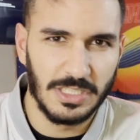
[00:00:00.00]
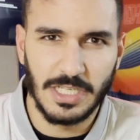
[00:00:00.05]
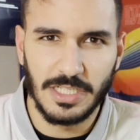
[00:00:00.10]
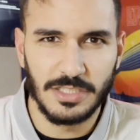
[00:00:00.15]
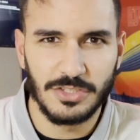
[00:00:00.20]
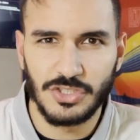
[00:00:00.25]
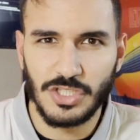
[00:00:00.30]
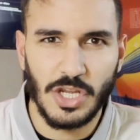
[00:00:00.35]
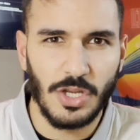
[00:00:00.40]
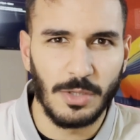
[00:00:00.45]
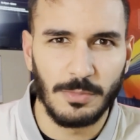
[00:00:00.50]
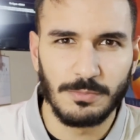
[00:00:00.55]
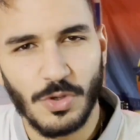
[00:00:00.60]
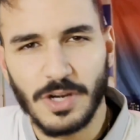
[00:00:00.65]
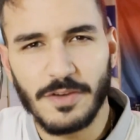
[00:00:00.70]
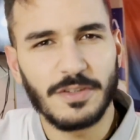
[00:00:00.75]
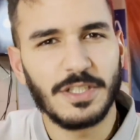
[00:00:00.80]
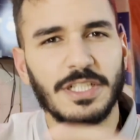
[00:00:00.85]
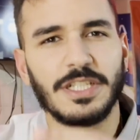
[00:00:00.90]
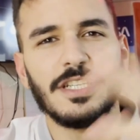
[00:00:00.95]
he got a job.
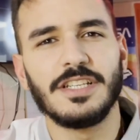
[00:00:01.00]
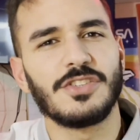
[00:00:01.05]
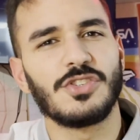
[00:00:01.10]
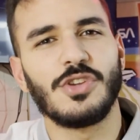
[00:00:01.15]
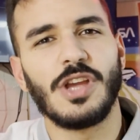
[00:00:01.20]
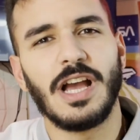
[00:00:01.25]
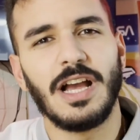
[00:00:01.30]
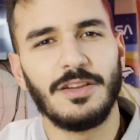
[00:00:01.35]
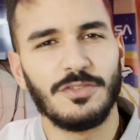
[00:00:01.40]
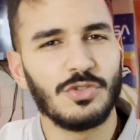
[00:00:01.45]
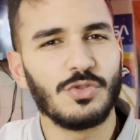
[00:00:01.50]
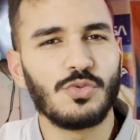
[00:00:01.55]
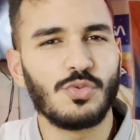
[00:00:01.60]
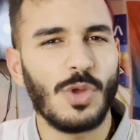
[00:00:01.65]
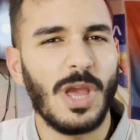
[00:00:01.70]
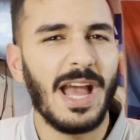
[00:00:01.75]
Whatever it is, you have you